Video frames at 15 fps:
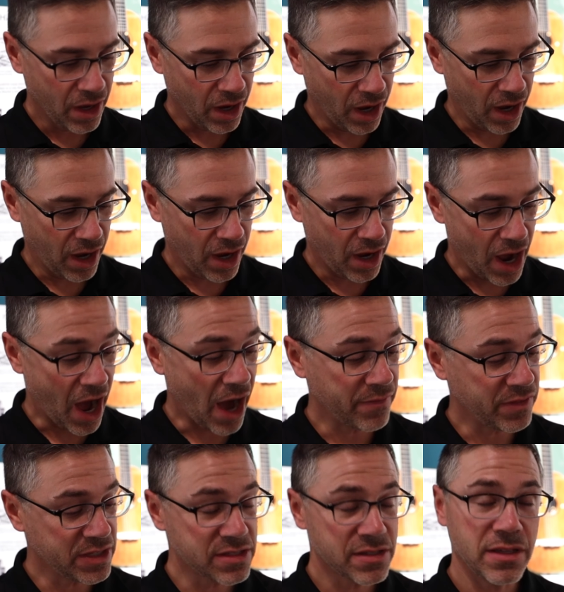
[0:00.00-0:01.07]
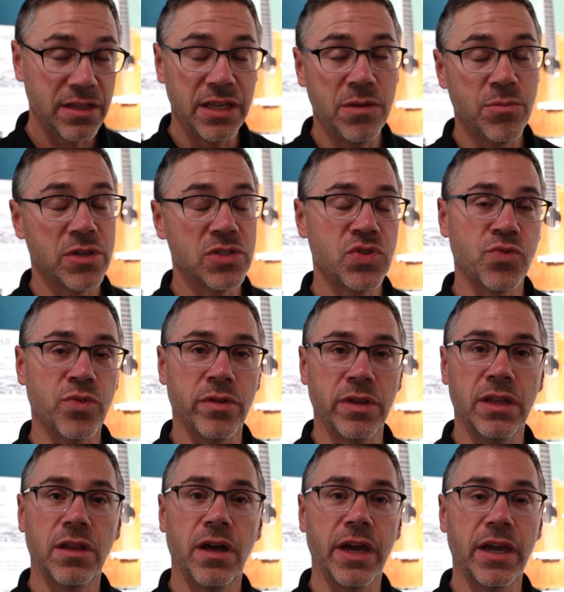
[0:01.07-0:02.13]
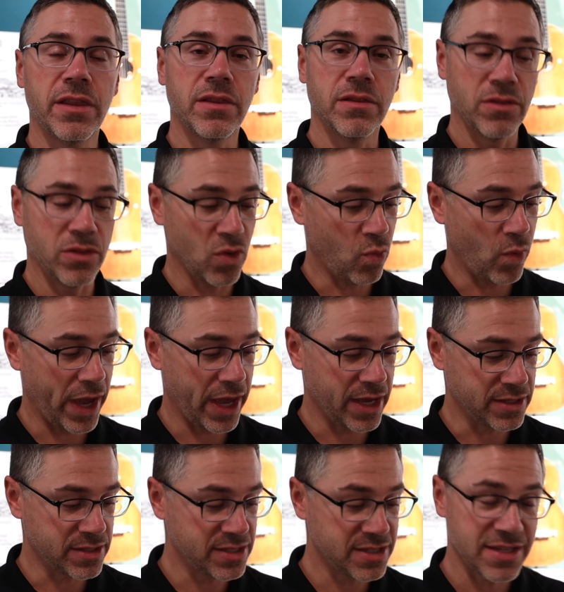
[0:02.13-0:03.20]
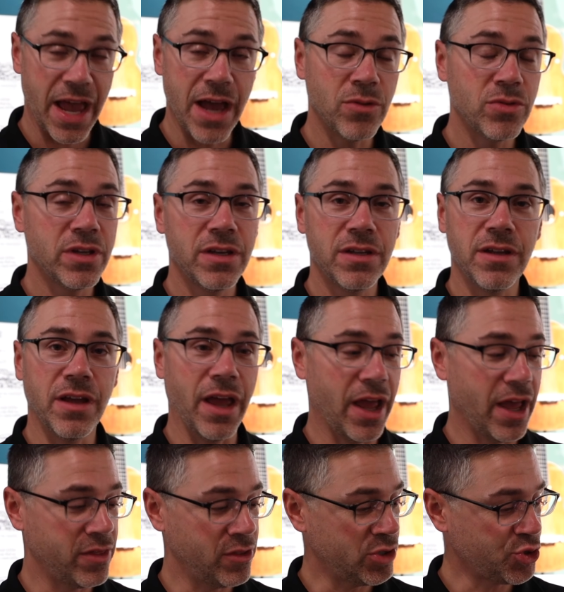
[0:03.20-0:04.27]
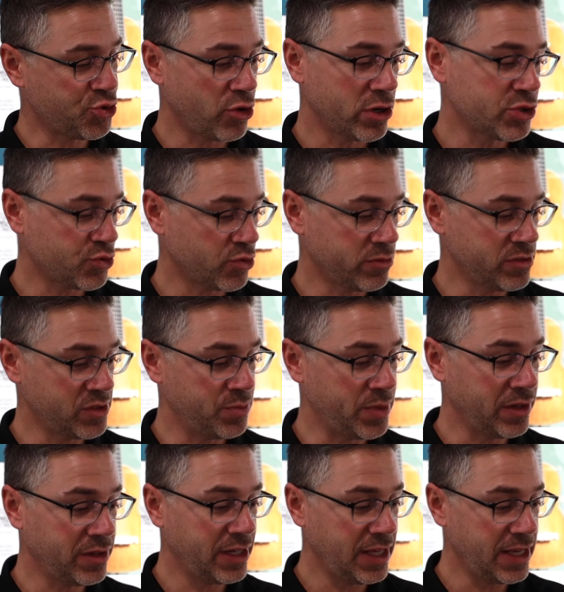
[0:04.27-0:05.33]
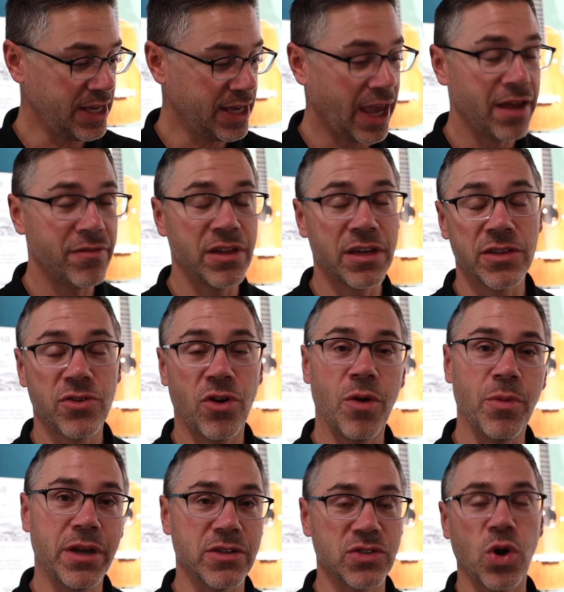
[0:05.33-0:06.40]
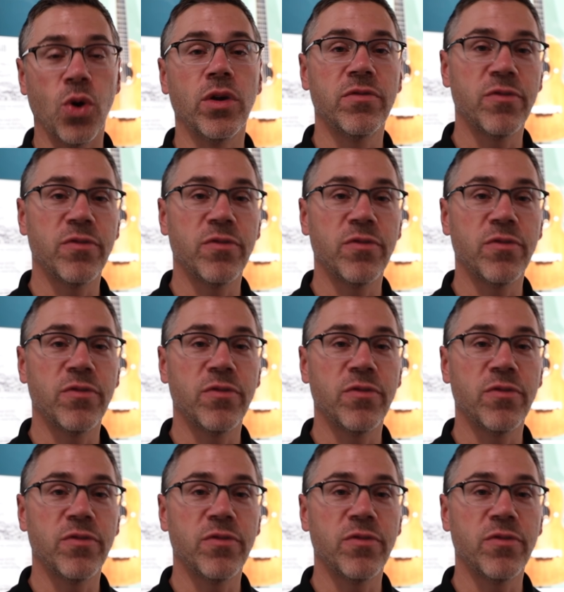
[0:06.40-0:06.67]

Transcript: Obviously, he must have really liked the way it sounded and the structural stability he gave the guitar, because going